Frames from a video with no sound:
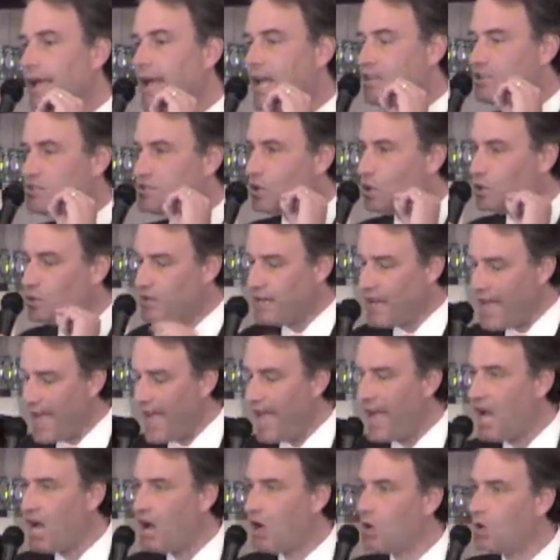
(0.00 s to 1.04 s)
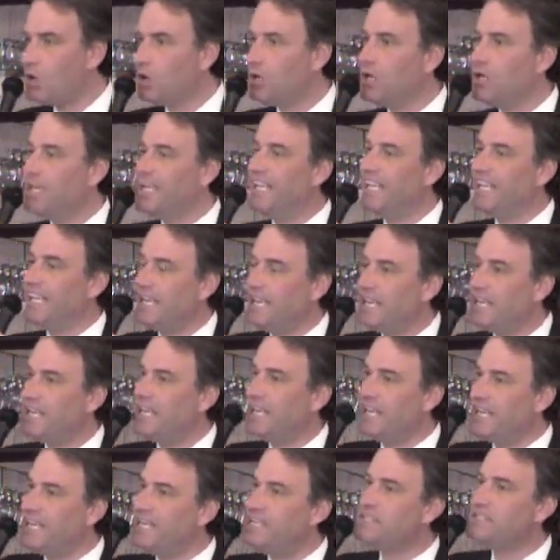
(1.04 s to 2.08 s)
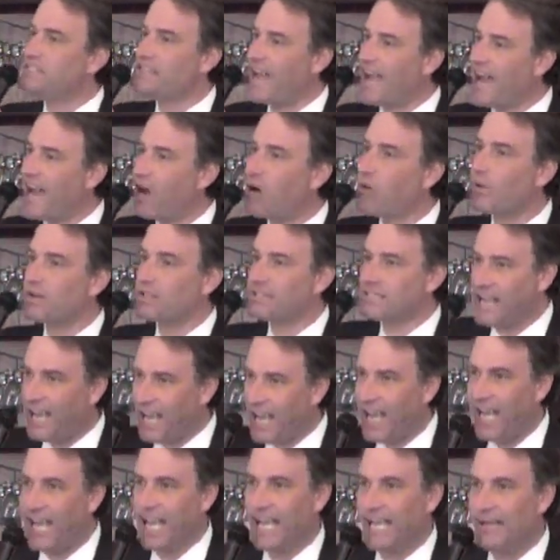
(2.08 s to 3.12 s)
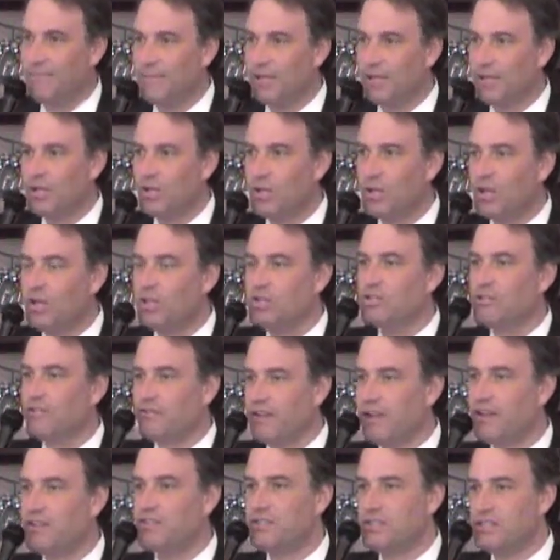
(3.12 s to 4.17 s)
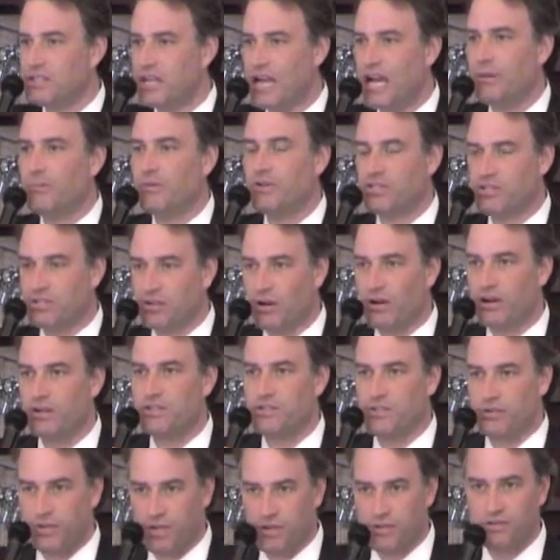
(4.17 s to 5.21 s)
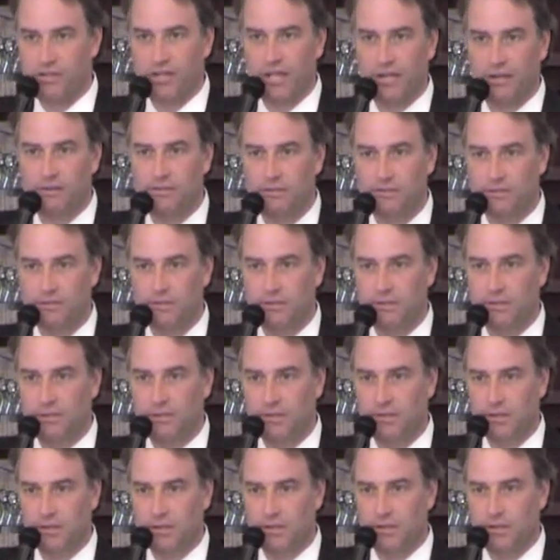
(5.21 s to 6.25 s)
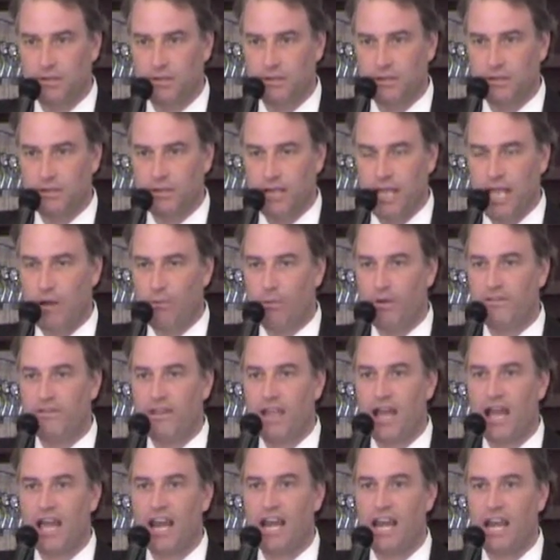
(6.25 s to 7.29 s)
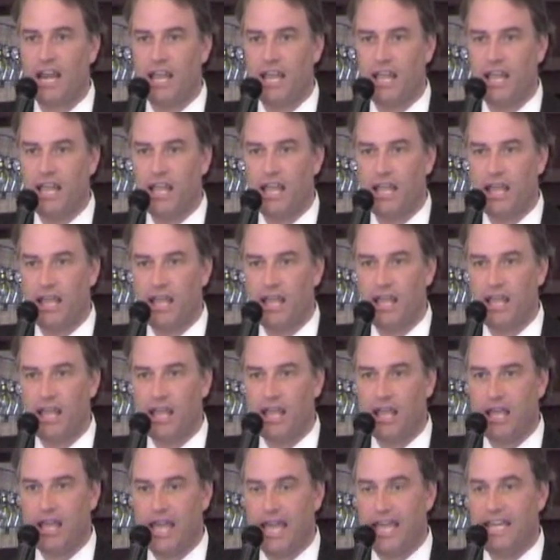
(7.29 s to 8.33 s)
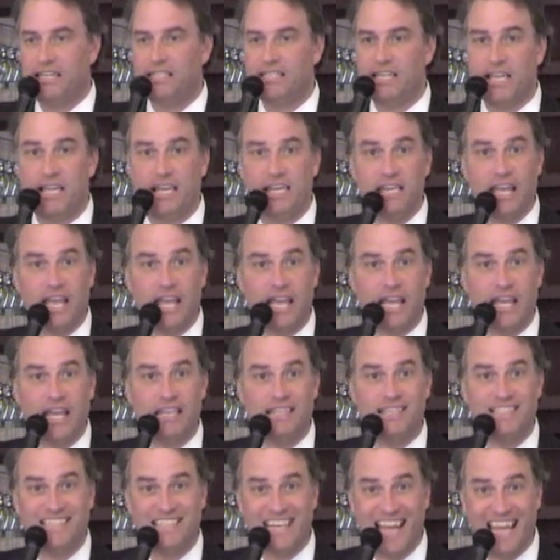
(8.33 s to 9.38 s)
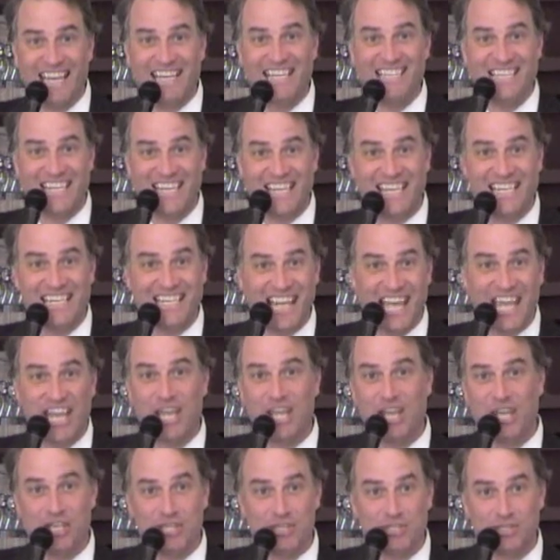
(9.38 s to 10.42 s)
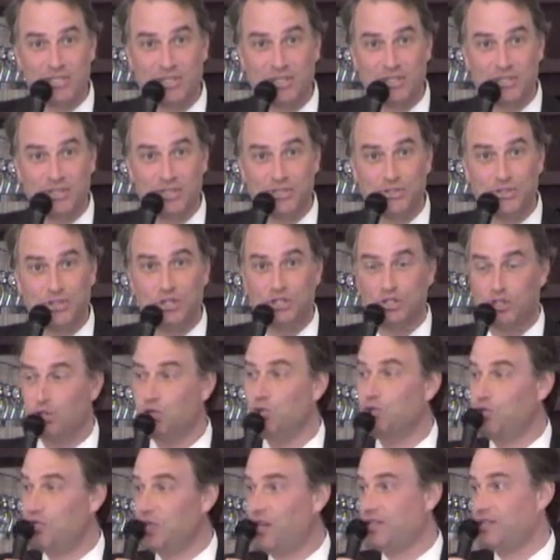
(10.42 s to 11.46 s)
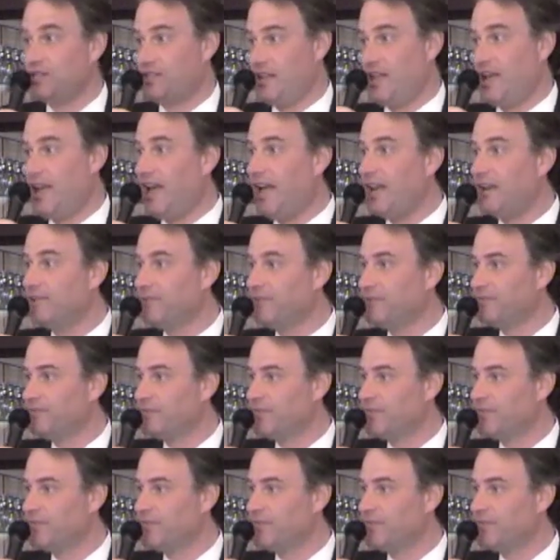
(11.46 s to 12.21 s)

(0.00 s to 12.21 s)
And so now, it is our time to finish a job we started 2 years ago. And we've got 18 days, 19 days to do just that.